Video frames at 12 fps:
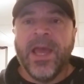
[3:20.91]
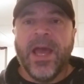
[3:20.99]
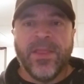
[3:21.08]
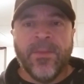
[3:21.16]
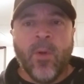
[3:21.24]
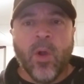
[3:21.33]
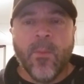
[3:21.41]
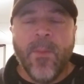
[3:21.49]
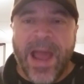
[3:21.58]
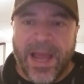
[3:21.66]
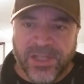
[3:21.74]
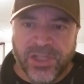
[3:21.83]
And the more
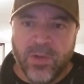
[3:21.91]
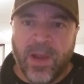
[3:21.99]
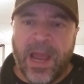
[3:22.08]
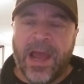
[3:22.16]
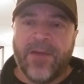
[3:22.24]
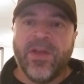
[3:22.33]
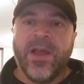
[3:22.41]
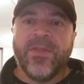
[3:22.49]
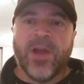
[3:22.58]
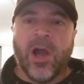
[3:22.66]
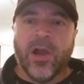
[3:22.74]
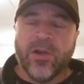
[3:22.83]
mass you have,
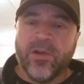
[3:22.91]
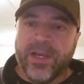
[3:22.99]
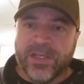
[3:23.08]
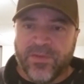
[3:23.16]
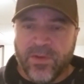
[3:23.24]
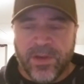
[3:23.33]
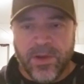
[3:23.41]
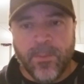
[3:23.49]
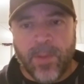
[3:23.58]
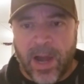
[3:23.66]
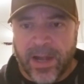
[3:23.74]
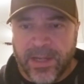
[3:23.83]
the harder it is for your
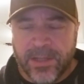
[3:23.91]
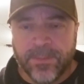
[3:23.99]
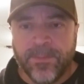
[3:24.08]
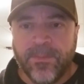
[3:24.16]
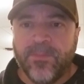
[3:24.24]
body to